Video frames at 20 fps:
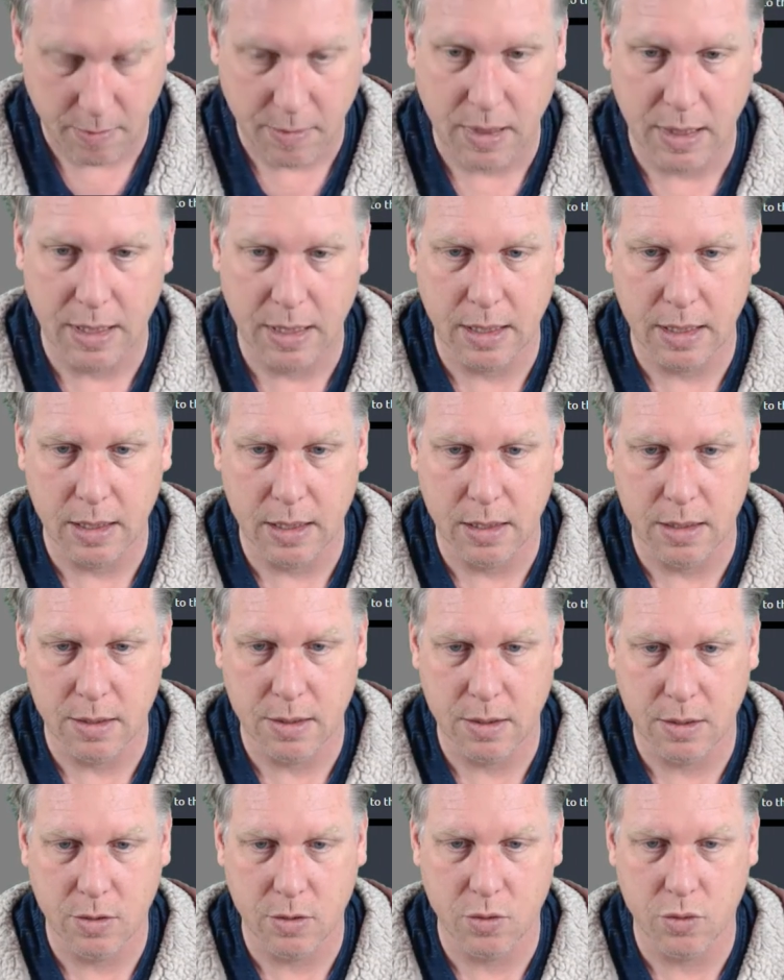
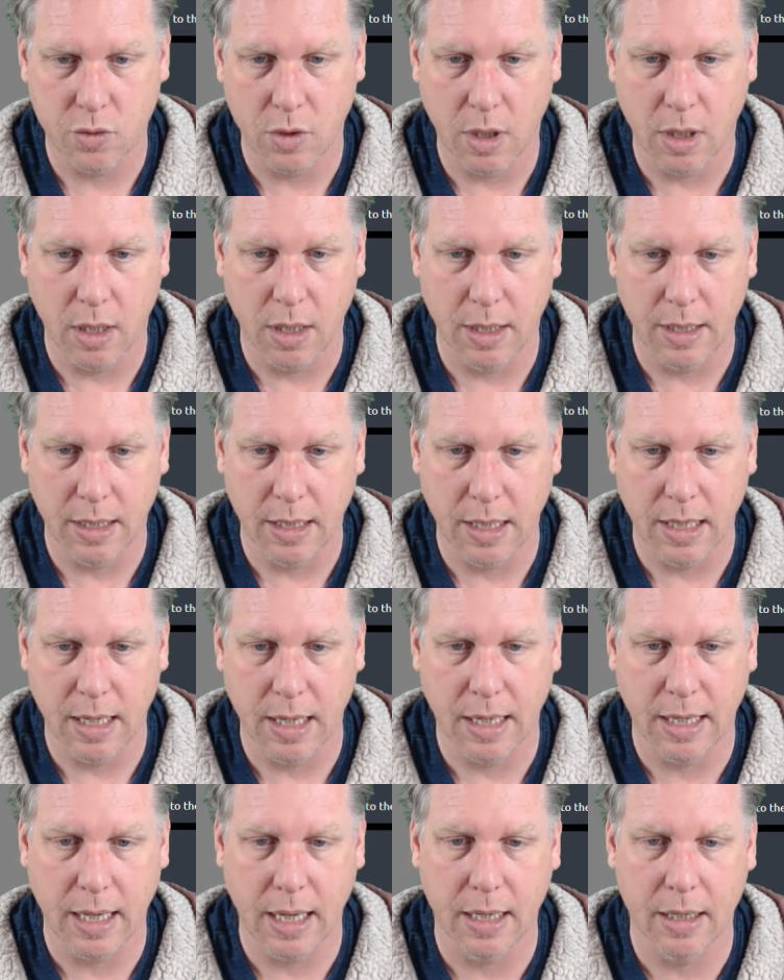Please try
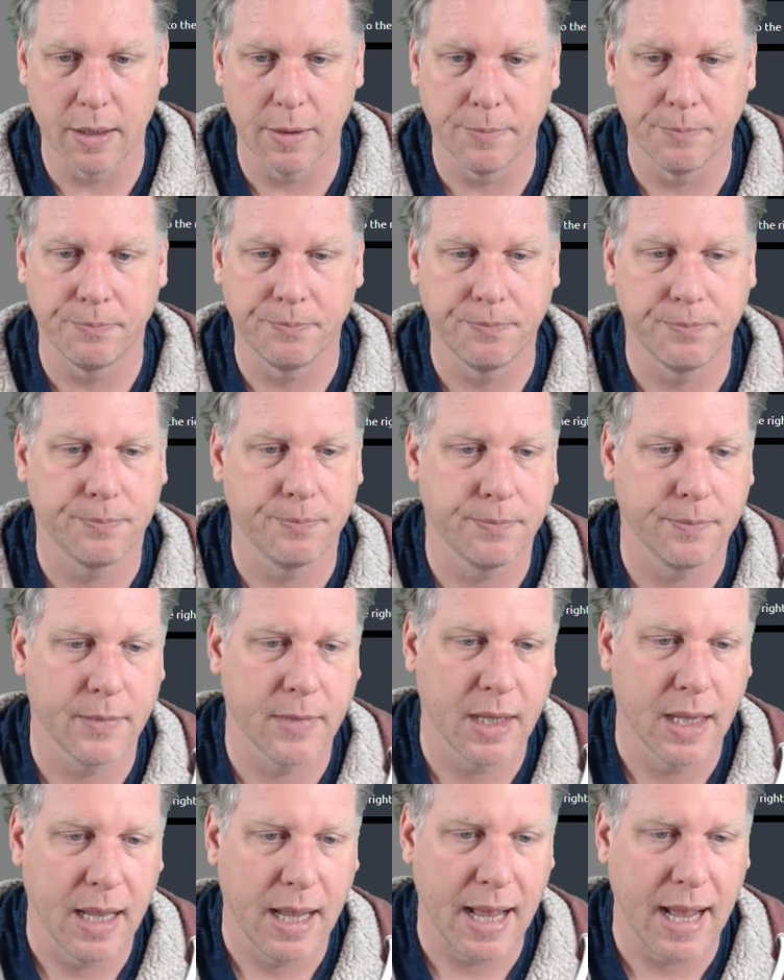again.
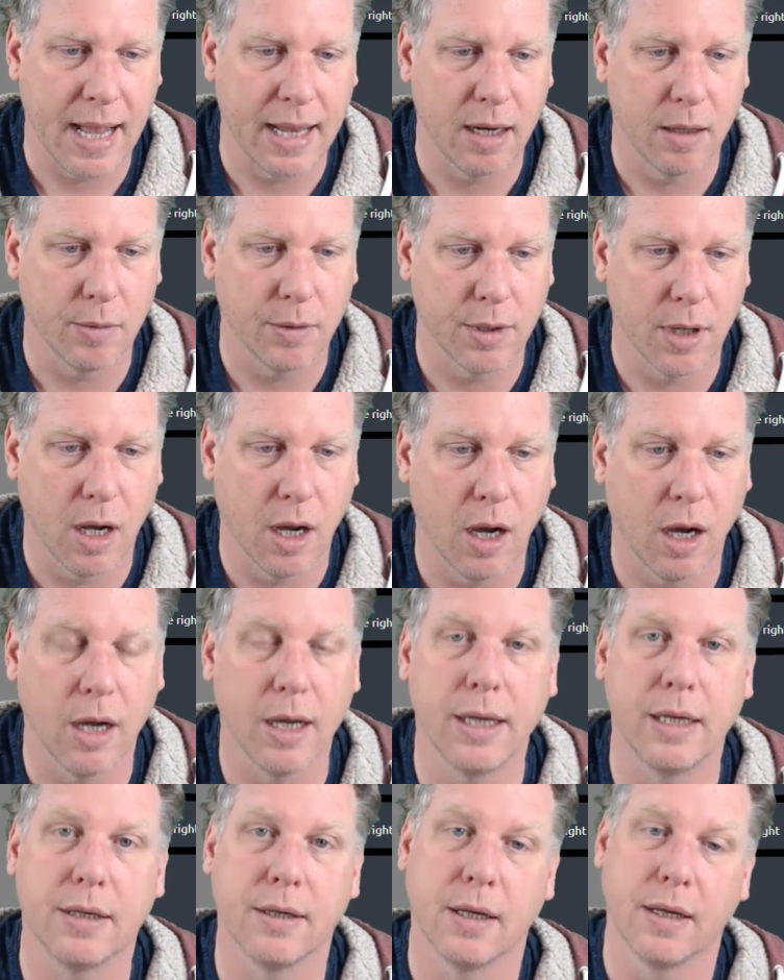And I'm going to
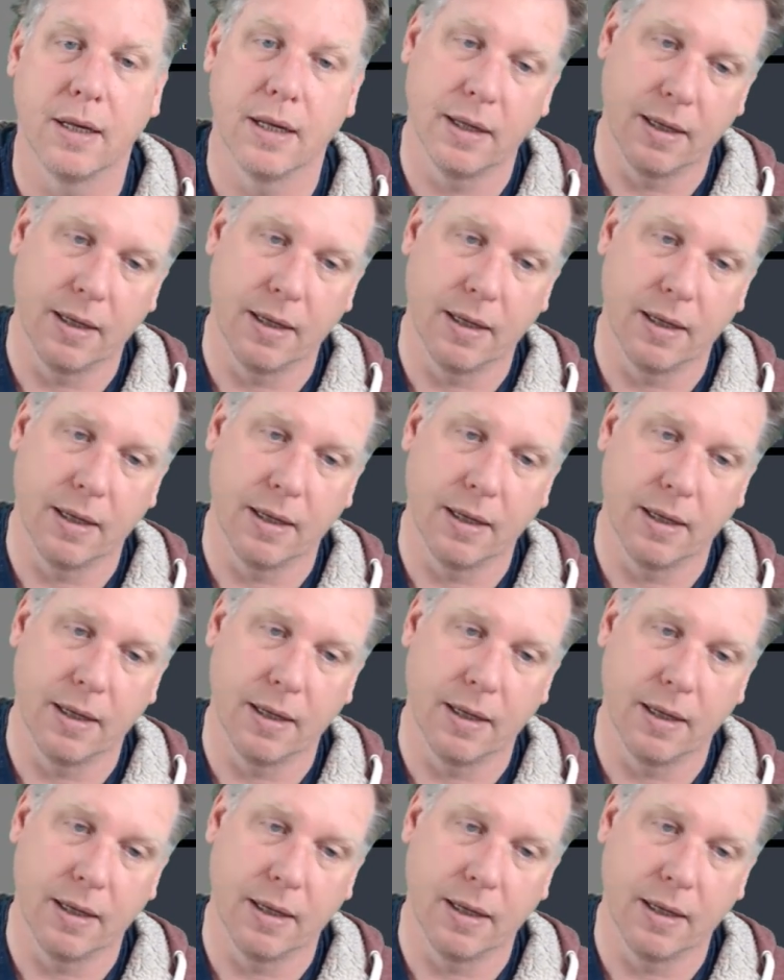hide.